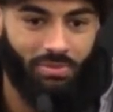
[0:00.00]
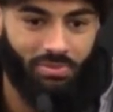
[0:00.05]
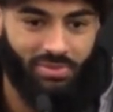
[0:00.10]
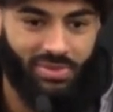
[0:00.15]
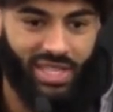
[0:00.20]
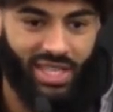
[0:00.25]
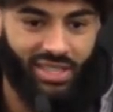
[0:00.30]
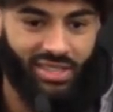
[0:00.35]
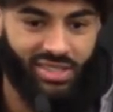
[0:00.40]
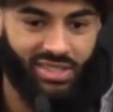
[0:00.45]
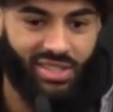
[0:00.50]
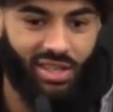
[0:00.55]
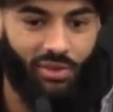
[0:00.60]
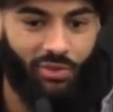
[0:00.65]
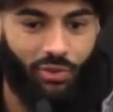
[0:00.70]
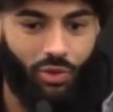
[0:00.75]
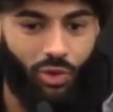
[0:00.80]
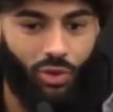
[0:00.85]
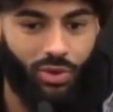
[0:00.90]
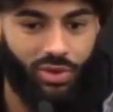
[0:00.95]
take the step
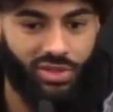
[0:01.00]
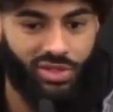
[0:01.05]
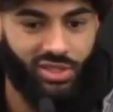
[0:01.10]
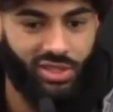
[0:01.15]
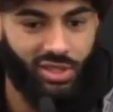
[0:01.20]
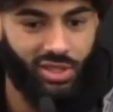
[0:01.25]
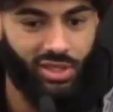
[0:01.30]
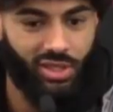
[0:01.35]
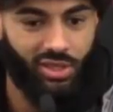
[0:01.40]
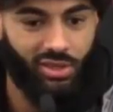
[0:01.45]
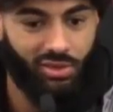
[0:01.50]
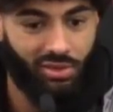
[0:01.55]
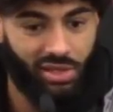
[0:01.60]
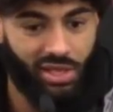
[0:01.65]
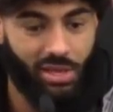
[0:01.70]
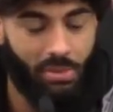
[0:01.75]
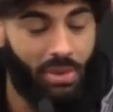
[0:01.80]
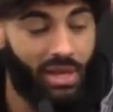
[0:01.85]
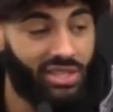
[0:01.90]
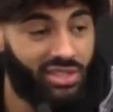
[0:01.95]
forwards to
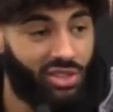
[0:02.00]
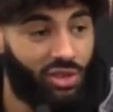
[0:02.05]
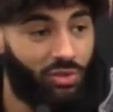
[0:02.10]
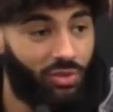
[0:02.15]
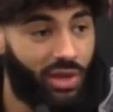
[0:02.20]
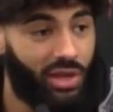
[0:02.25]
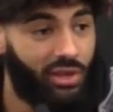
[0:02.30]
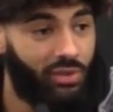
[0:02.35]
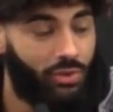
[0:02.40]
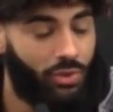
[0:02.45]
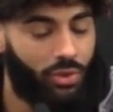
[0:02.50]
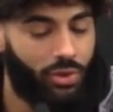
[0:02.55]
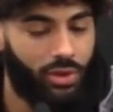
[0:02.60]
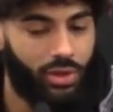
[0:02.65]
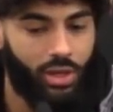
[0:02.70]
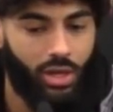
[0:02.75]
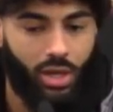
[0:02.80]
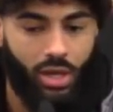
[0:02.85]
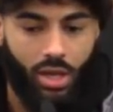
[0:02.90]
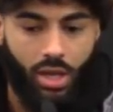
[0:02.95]
get myself ready for it?
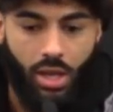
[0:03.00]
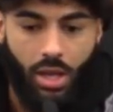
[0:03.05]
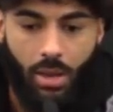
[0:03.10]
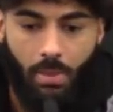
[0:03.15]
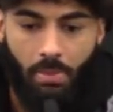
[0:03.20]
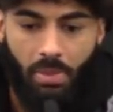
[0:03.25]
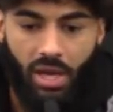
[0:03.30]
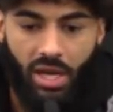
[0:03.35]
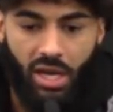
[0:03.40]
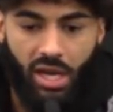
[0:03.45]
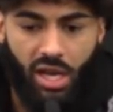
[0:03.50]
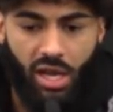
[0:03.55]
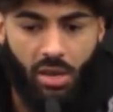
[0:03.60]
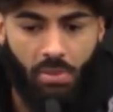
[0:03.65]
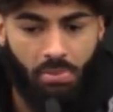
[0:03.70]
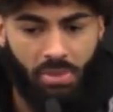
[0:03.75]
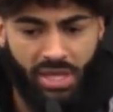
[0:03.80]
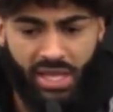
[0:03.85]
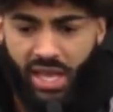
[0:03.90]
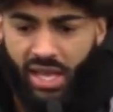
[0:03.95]

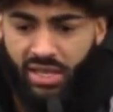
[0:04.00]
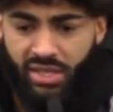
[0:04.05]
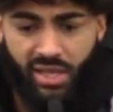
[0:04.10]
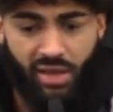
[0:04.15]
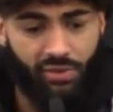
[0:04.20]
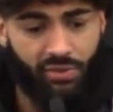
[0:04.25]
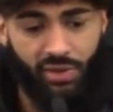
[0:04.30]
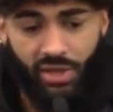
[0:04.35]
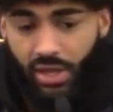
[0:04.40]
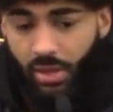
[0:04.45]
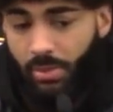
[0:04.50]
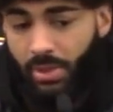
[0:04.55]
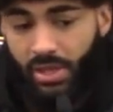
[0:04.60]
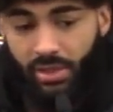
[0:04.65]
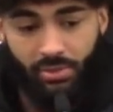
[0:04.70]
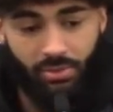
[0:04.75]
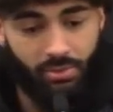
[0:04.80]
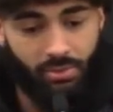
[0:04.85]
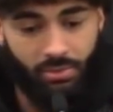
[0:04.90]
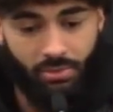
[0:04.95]
But yeah, definitely. I
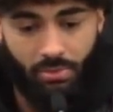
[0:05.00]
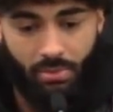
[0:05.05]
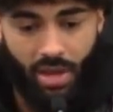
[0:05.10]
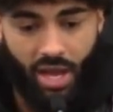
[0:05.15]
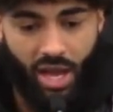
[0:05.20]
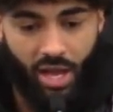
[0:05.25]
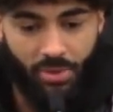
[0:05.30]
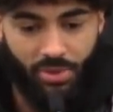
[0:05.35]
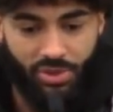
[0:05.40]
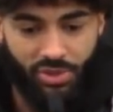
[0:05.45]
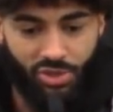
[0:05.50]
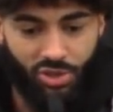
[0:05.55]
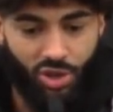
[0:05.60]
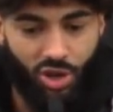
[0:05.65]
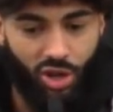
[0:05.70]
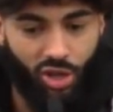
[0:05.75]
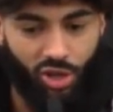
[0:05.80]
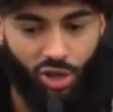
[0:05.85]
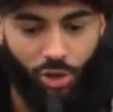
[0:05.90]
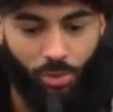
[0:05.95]
mean, my options are
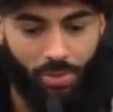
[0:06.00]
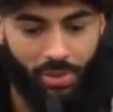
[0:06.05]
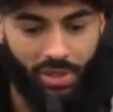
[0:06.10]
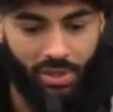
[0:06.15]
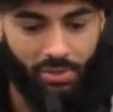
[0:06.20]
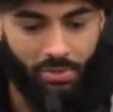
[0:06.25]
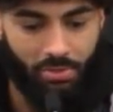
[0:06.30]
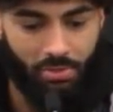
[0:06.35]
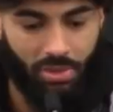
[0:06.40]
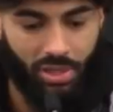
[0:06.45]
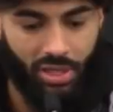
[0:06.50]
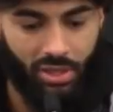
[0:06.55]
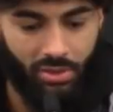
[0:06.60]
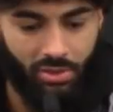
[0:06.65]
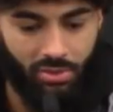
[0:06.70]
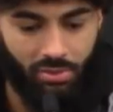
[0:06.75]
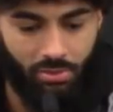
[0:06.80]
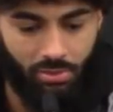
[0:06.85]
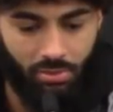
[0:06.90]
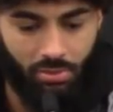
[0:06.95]
all open, but
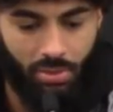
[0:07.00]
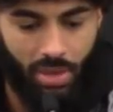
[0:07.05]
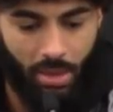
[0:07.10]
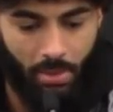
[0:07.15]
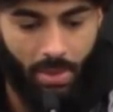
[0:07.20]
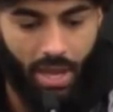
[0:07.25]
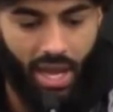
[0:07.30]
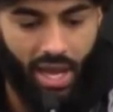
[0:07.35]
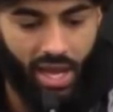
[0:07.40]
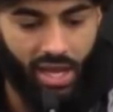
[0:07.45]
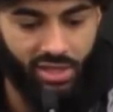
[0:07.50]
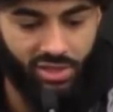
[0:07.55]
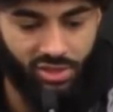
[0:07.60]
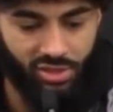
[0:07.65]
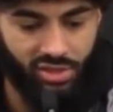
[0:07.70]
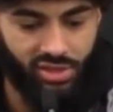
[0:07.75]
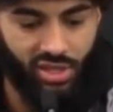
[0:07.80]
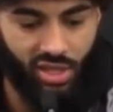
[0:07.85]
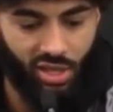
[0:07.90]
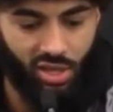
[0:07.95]
my eyes are
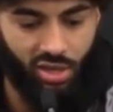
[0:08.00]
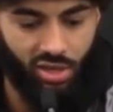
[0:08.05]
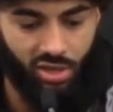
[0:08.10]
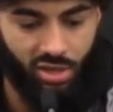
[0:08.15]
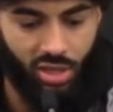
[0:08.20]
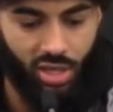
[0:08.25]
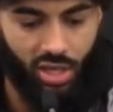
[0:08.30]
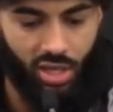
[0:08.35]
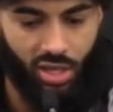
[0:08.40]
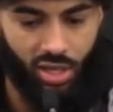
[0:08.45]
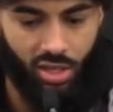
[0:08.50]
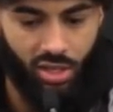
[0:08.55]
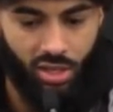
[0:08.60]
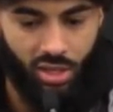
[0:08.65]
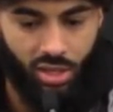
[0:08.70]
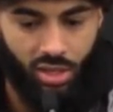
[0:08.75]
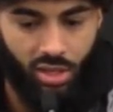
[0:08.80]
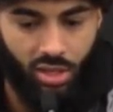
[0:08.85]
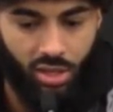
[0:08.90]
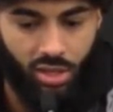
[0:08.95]
set on
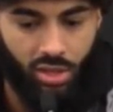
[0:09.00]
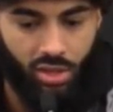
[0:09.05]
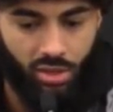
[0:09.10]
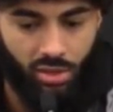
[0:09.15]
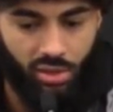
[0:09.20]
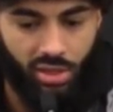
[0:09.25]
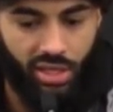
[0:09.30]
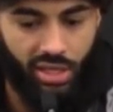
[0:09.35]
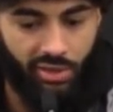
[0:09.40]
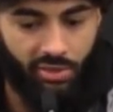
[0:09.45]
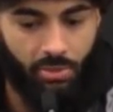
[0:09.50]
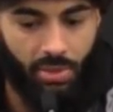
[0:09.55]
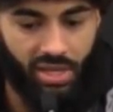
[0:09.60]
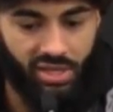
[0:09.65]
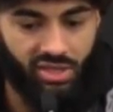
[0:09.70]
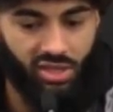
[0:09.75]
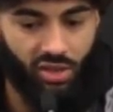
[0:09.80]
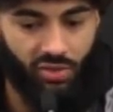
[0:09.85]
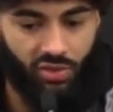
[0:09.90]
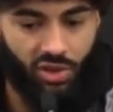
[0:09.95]
giving
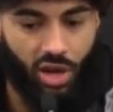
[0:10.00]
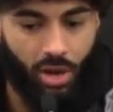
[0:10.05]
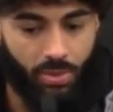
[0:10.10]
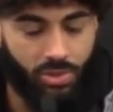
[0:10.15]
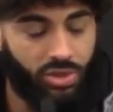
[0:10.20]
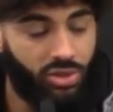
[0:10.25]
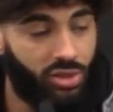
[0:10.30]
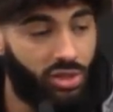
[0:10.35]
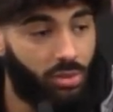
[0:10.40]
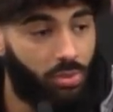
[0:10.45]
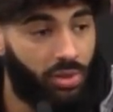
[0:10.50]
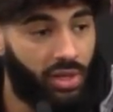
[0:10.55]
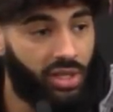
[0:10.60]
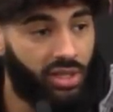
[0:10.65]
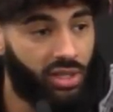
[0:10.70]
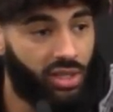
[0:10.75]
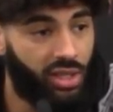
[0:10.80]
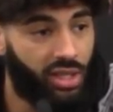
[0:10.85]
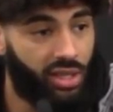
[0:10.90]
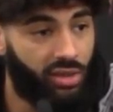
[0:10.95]
myself an opportunity to play in
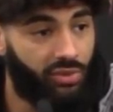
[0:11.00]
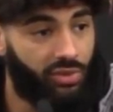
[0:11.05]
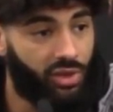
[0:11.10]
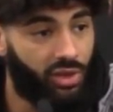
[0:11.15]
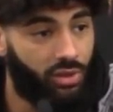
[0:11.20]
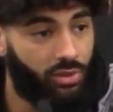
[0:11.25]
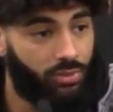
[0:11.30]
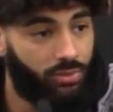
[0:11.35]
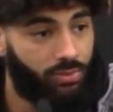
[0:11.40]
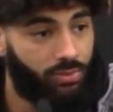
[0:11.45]
the NFL.